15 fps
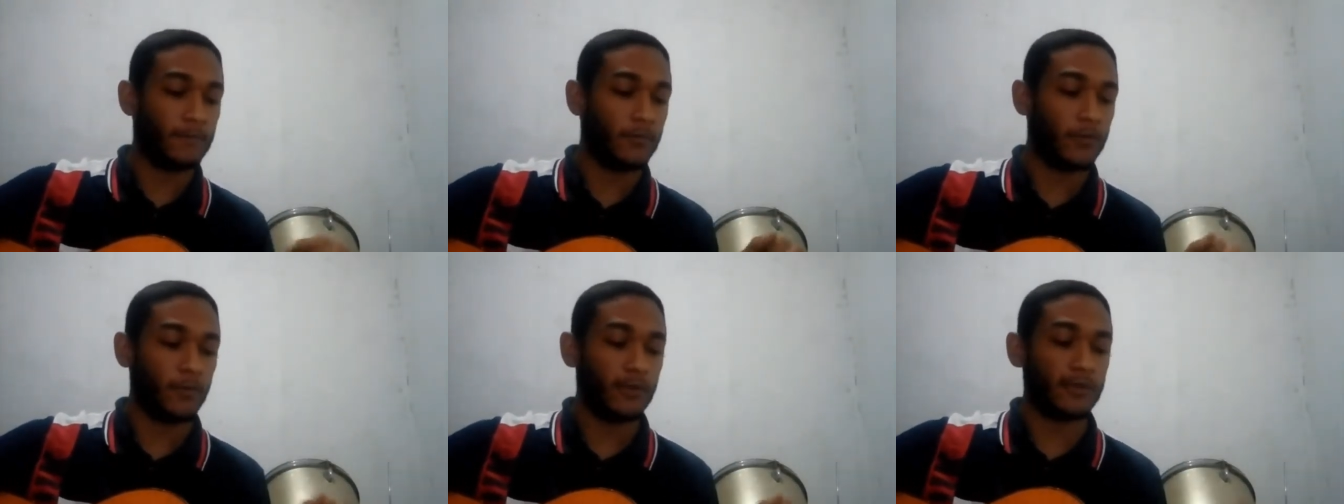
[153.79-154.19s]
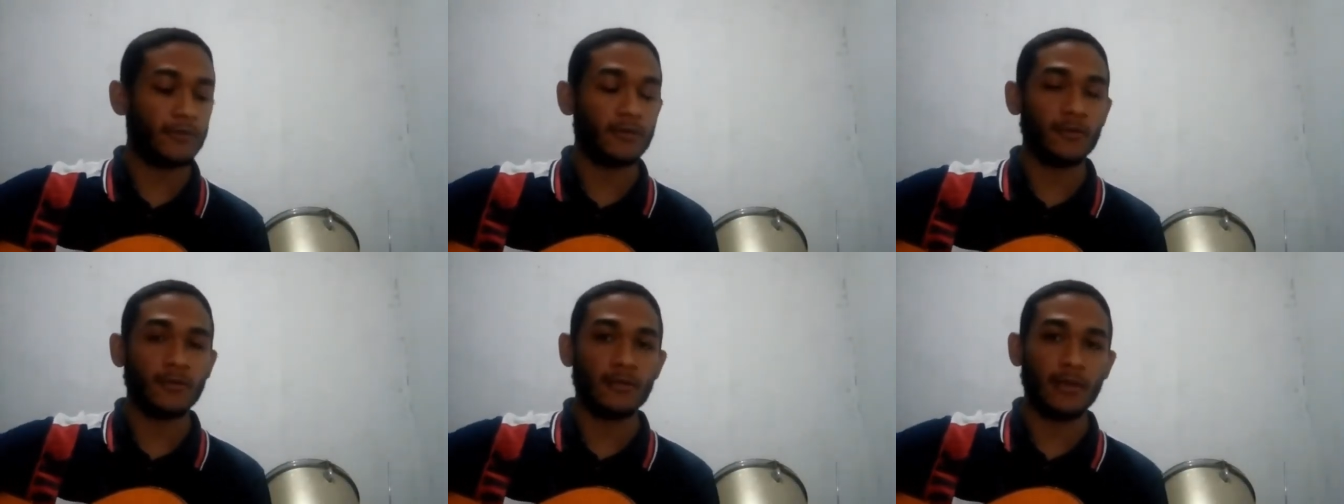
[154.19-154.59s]
We want to
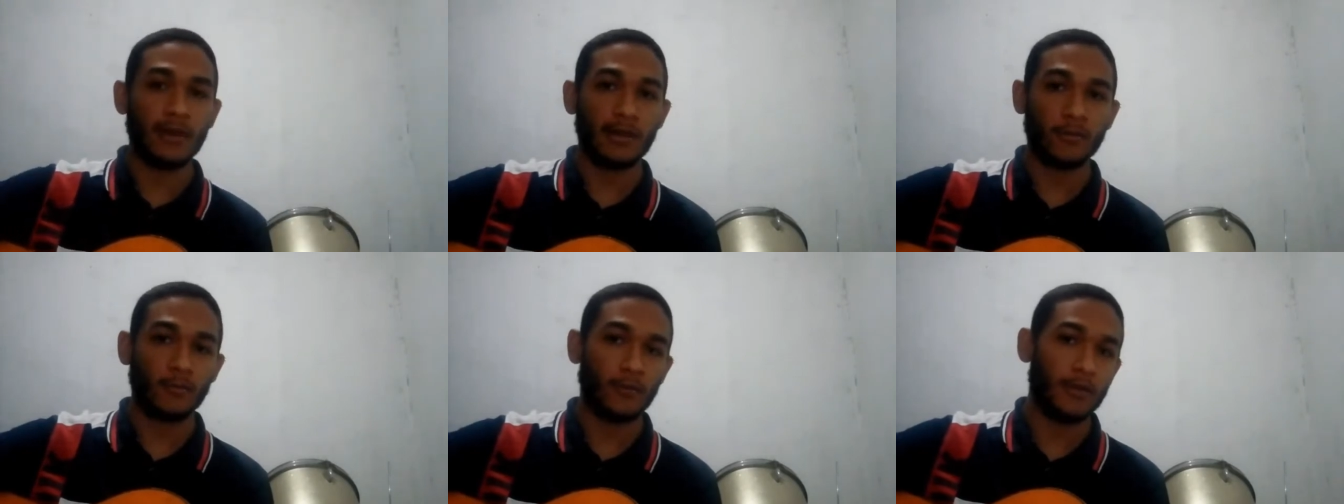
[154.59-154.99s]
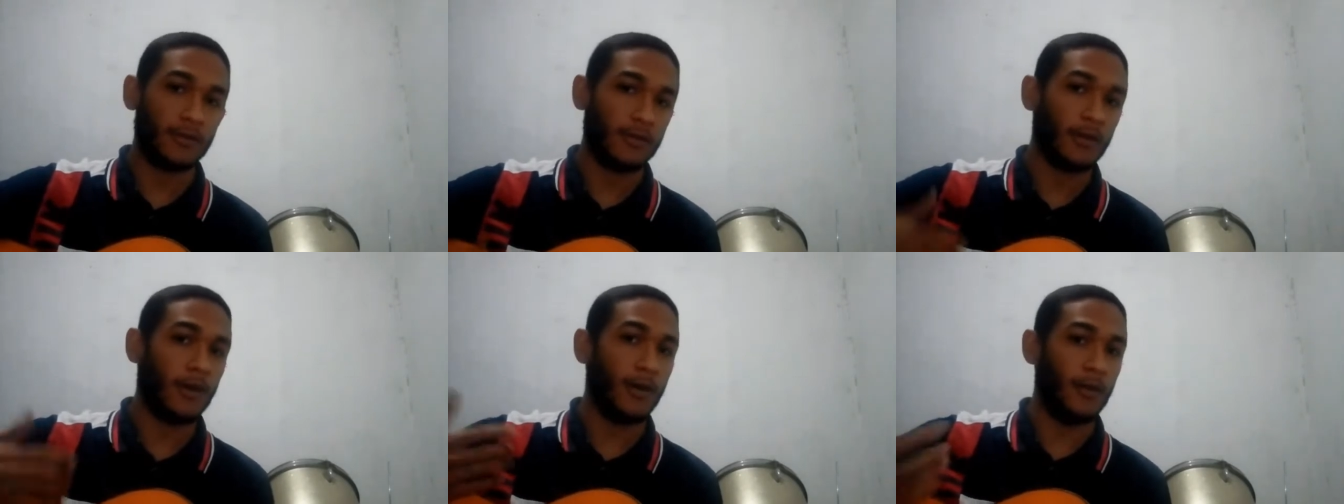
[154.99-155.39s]
do that with
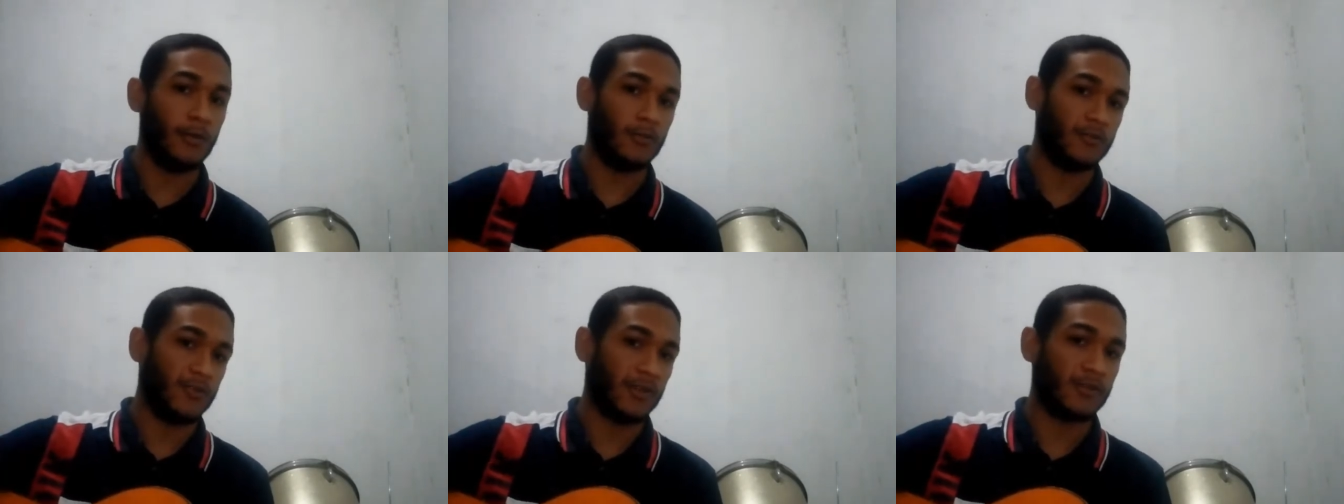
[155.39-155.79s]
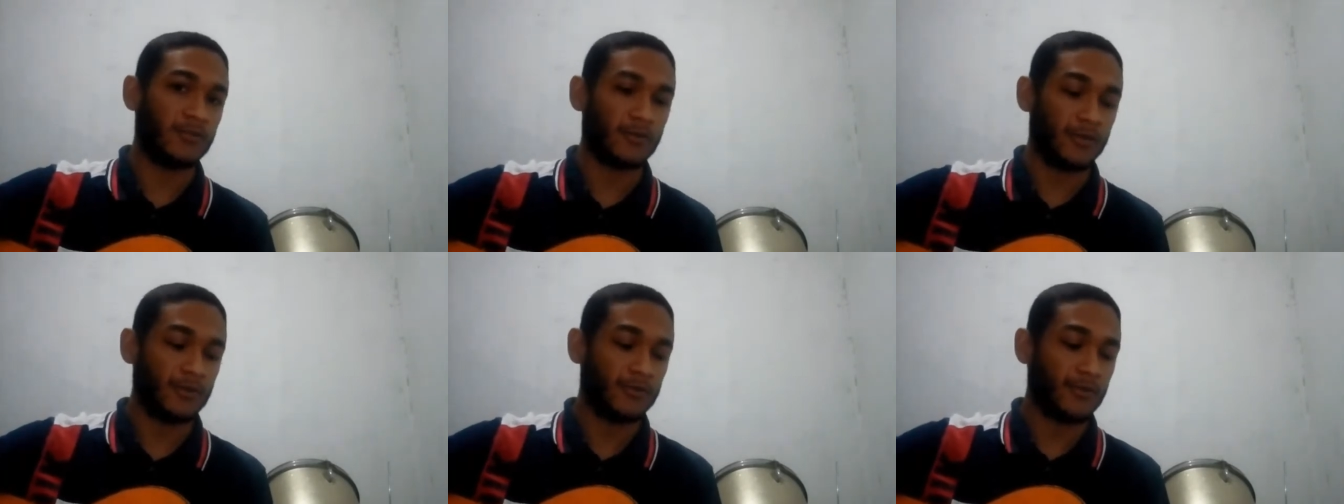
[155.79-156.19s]
all 6
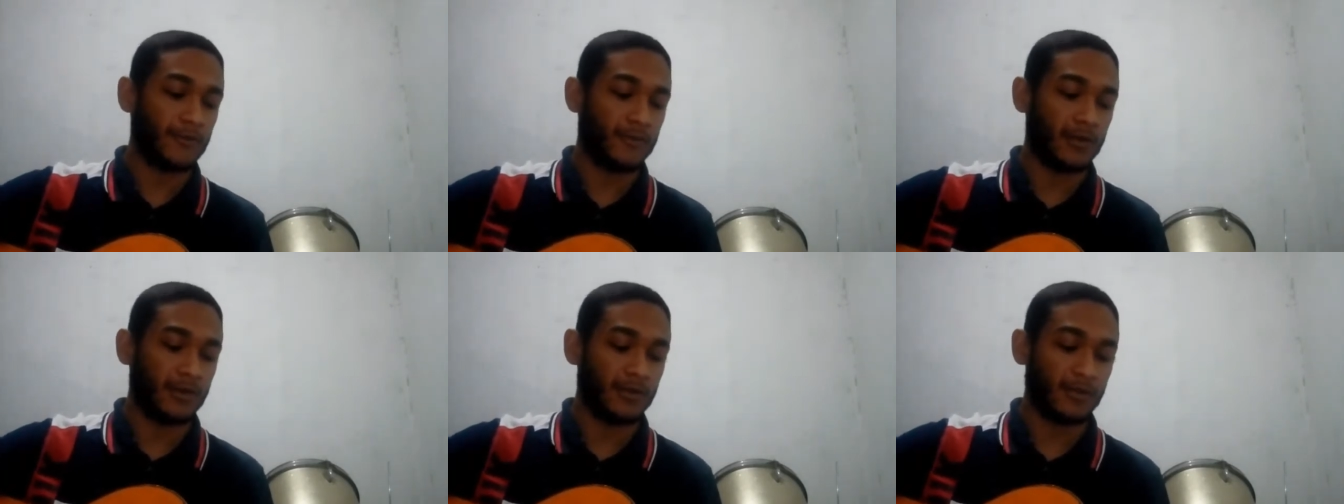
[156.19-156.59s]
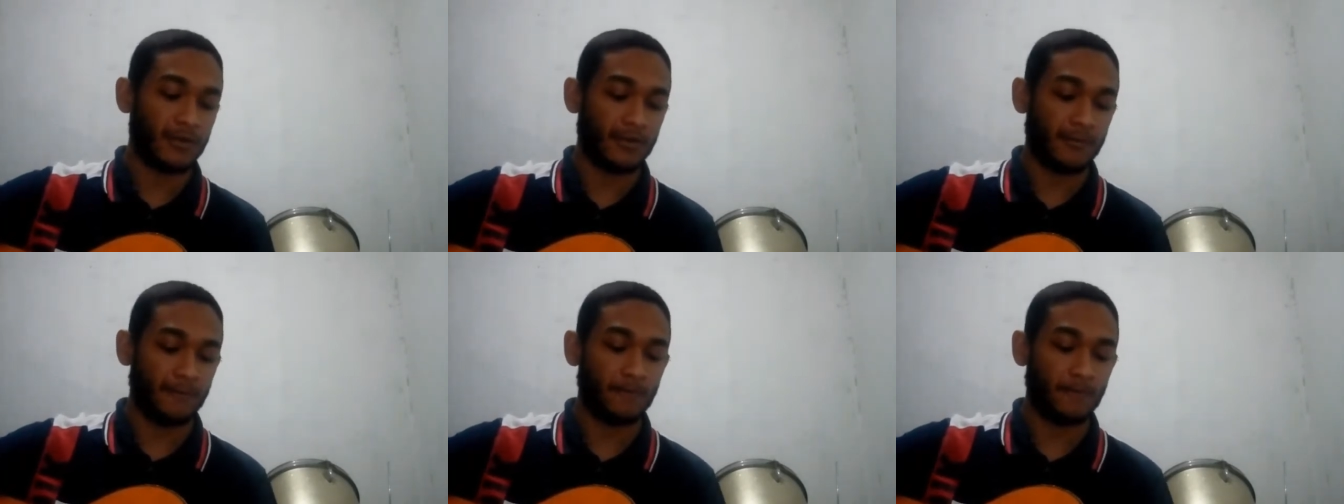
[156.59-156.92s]
strings of the guitar